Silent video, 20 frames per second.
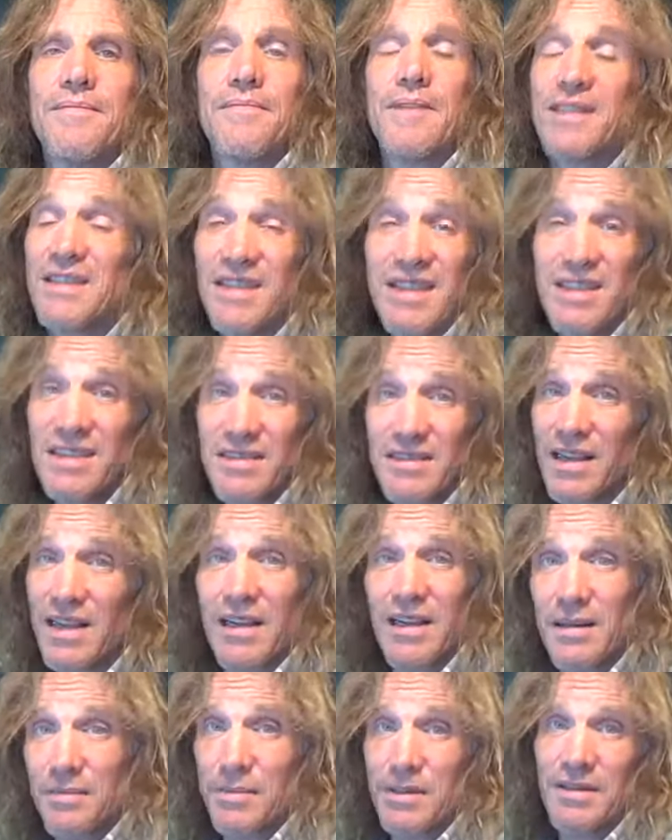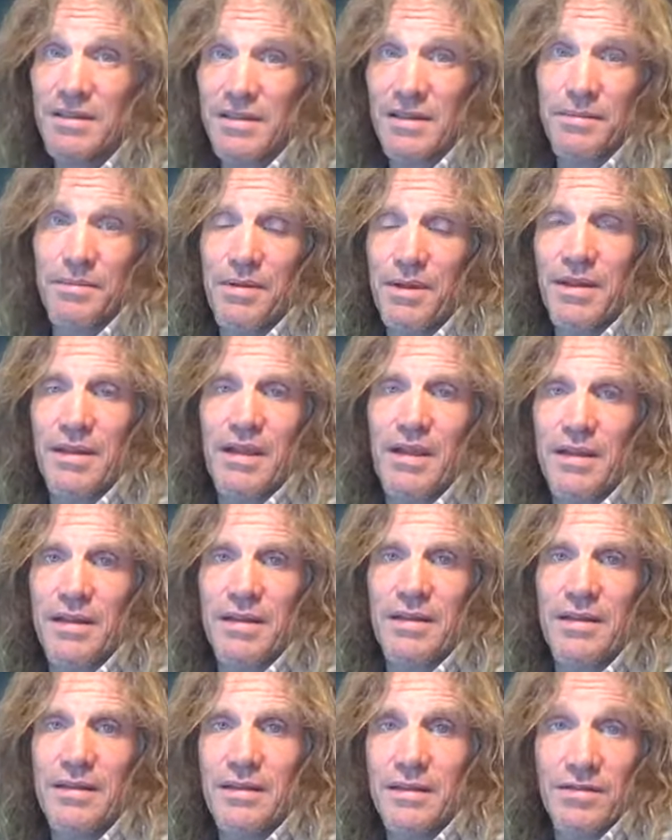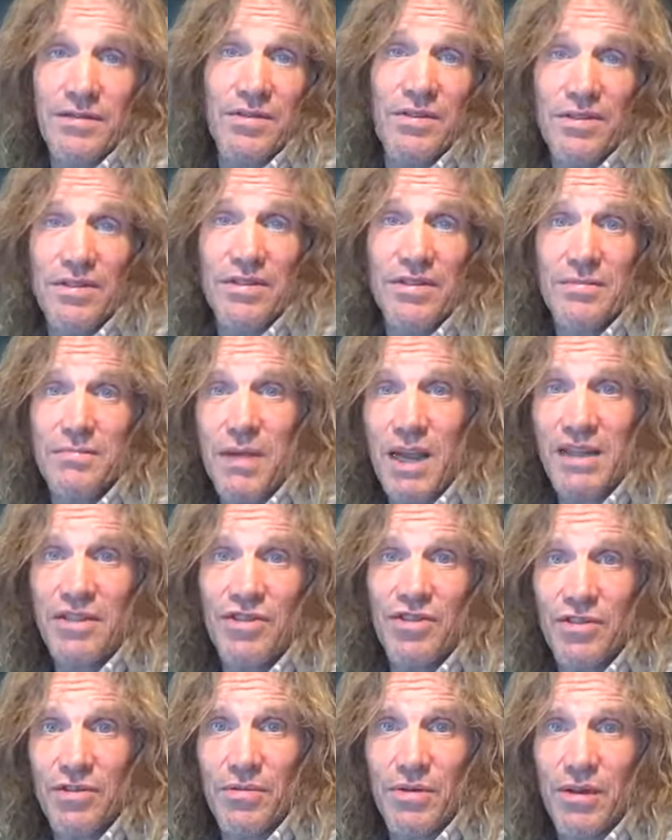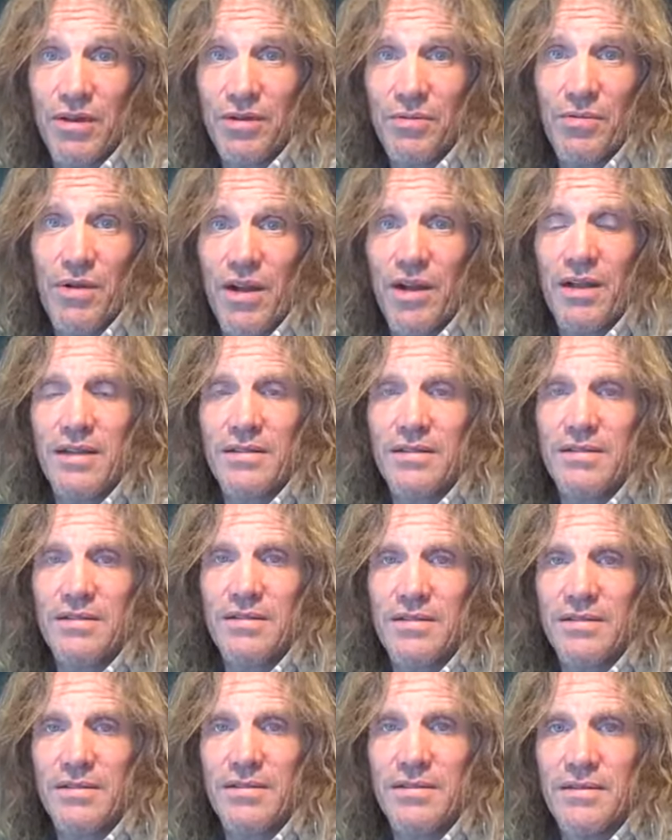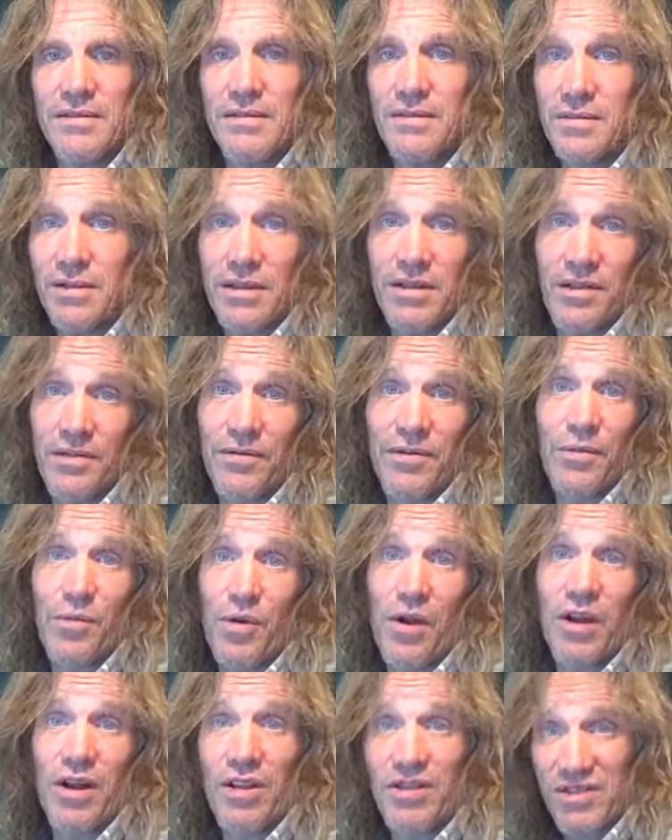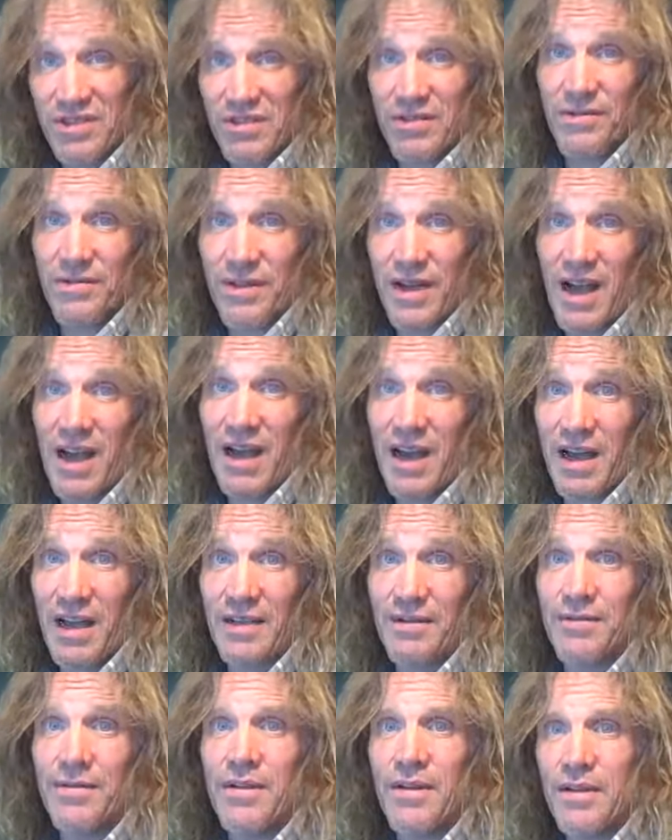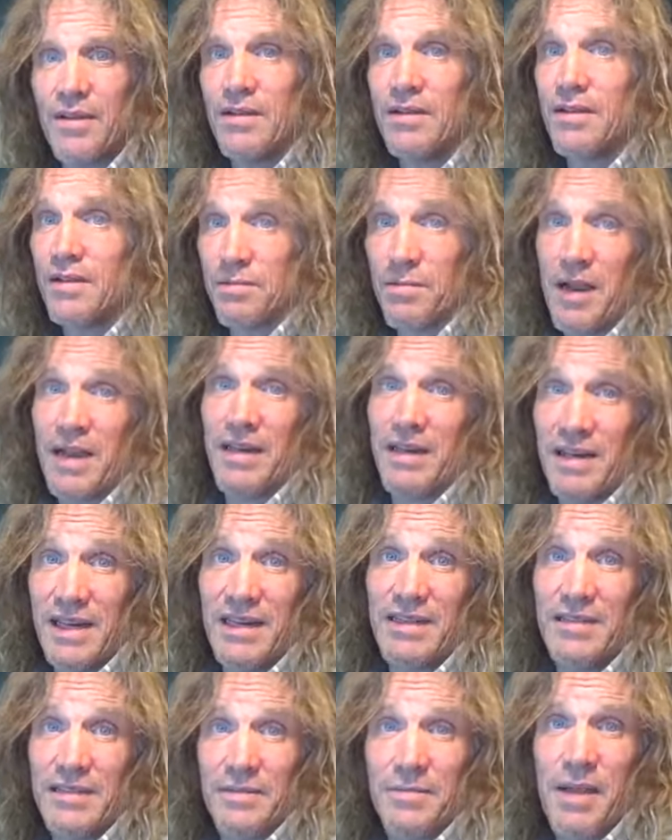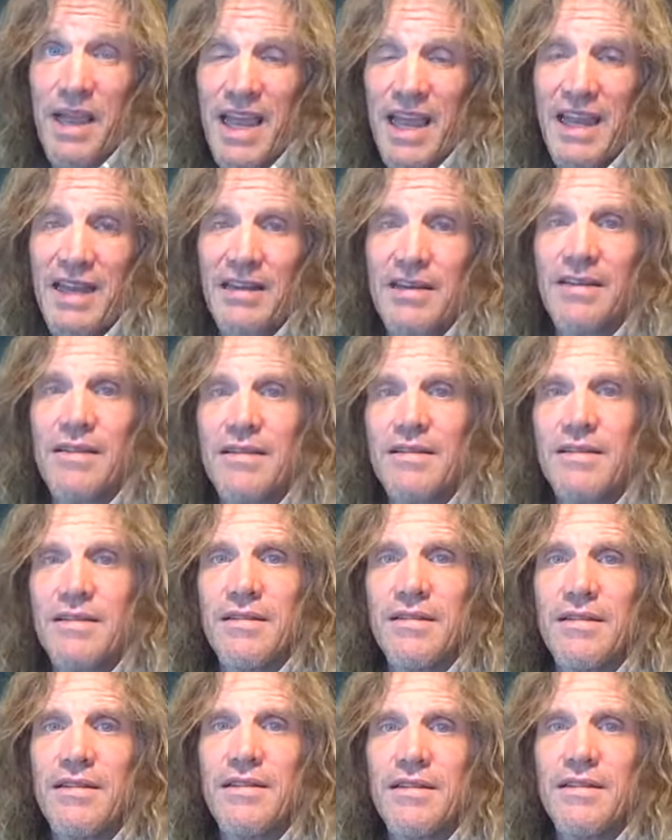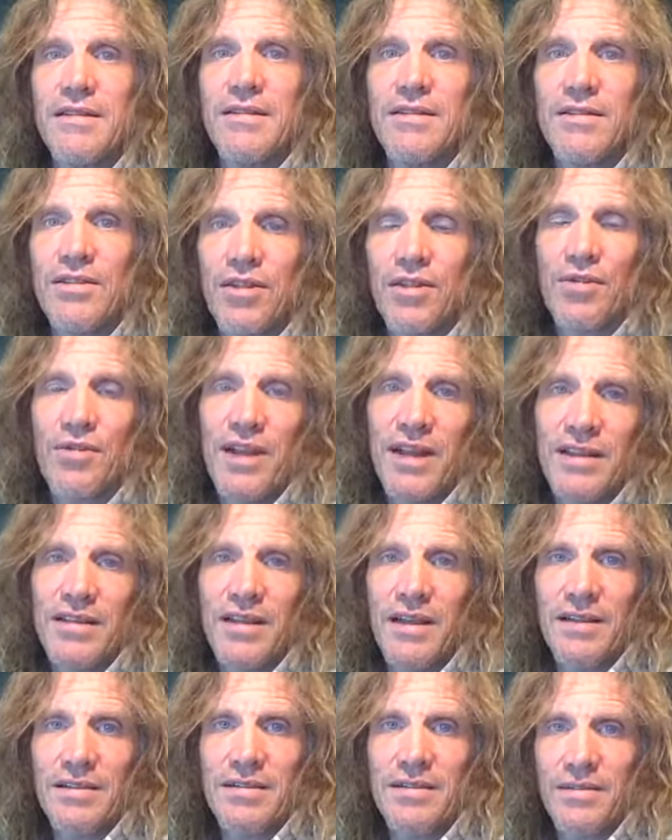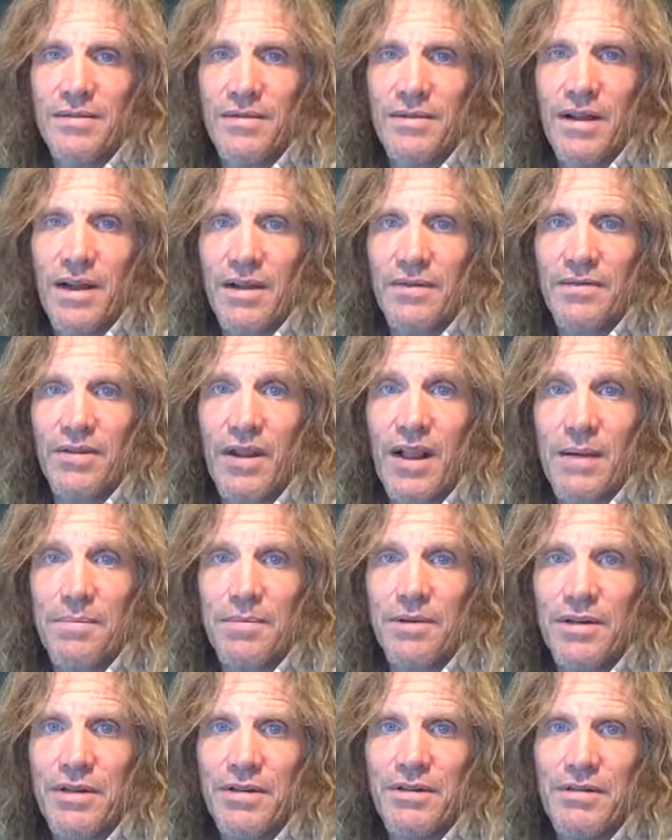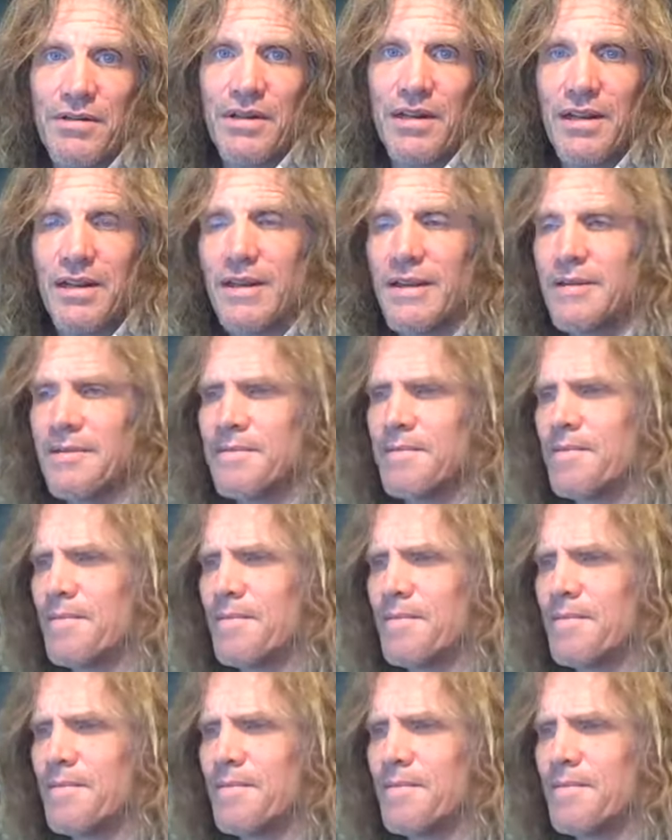Because he's not going to be sympathetic. He's going to smite you otherwise. If you want to survive, you might need some hate to create that survival opportunity.